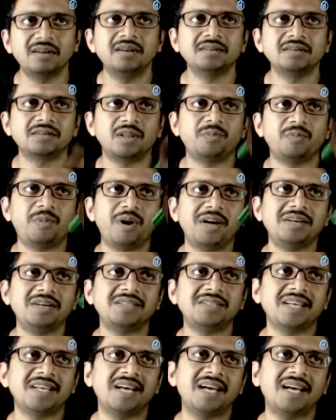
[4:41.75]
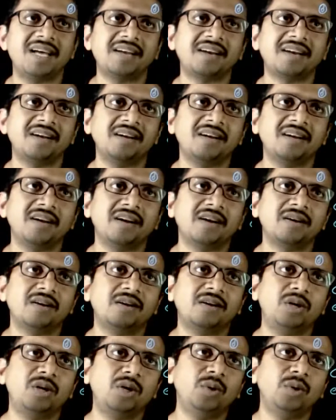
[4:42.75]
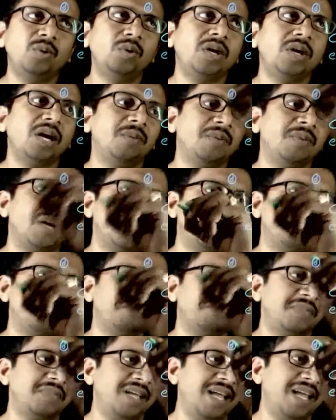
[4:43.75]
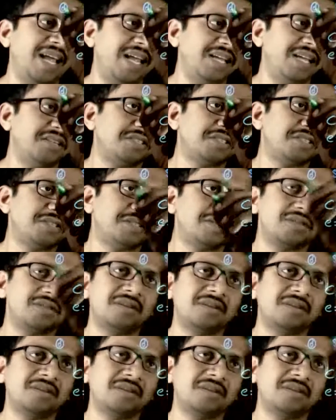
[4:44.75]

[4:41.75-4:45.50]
So the points are two comma eight